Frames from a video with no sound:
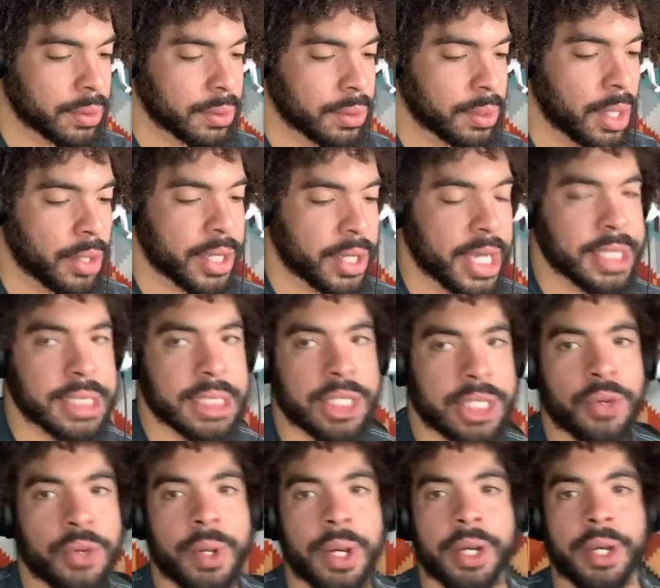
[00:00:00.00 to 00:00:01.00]
Okay, it
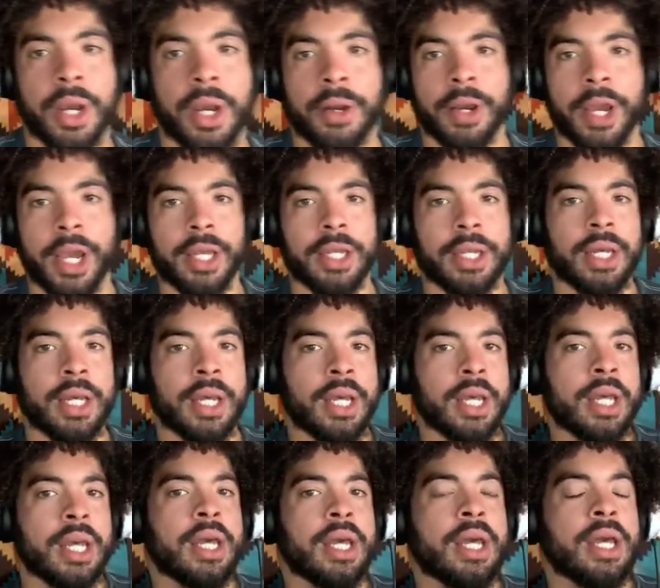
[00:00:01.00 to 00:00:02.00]
still works. All right.
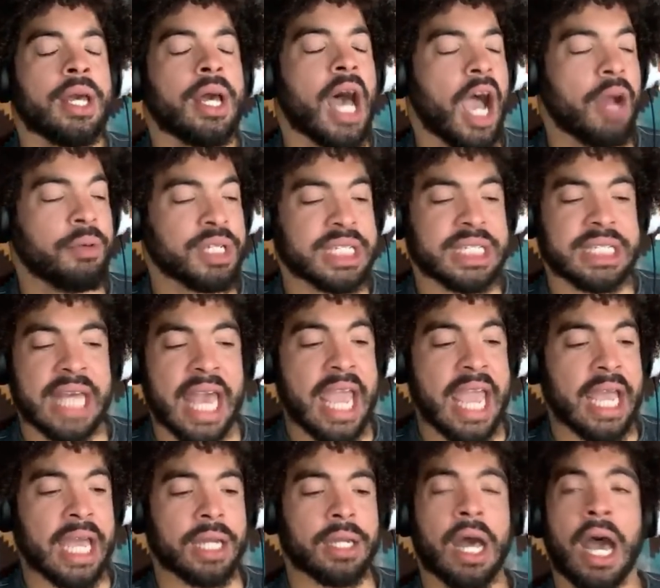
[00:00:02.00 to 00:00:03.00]
I'm just
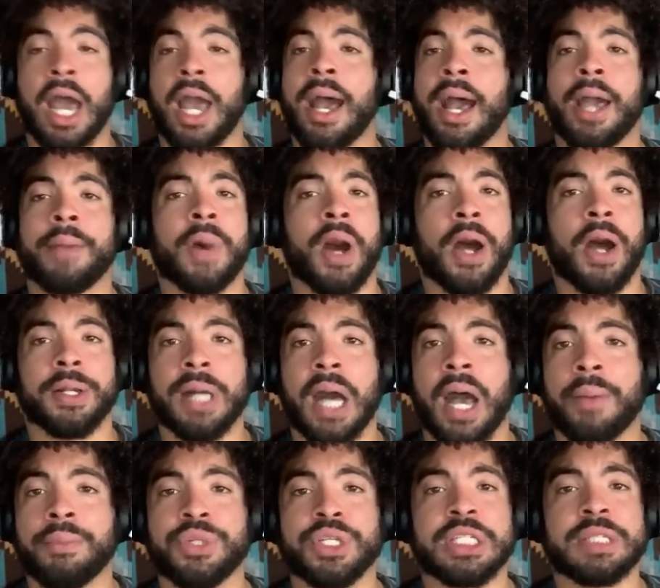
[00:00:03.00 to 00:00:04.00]
saying.
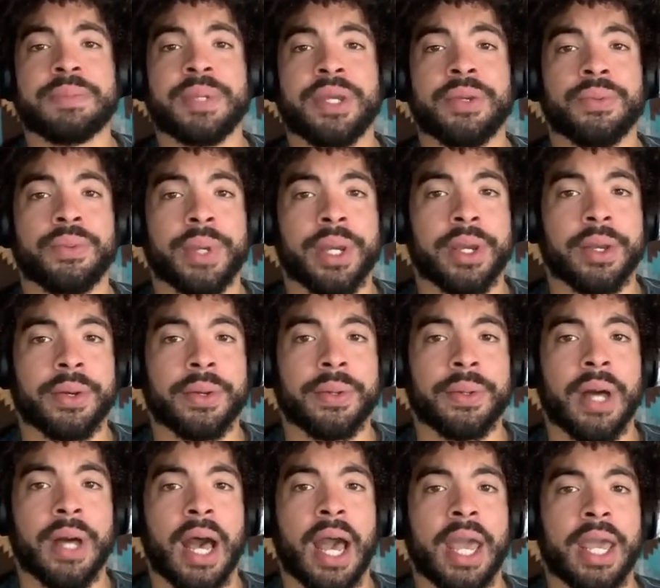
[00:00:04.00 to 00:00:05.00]
I'm just being
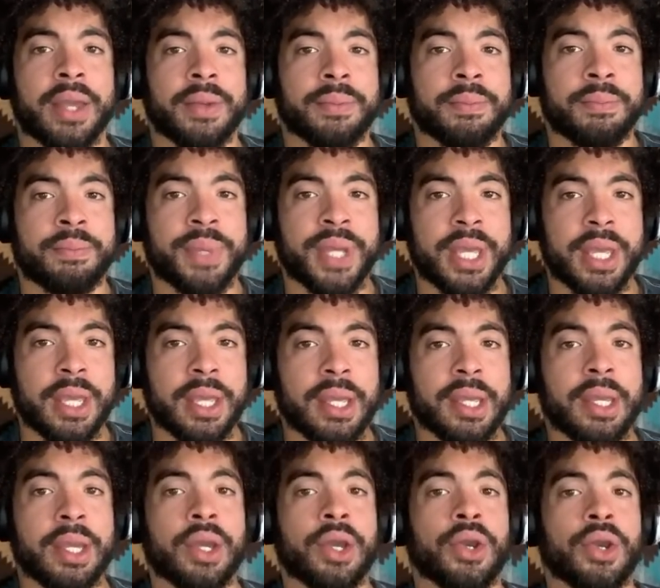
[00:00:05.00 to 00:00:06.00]
real. I am
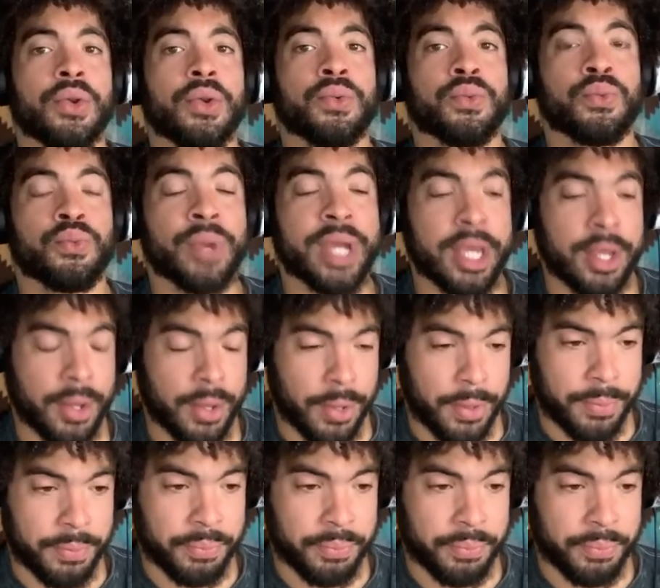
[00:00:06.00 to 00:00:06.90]
being real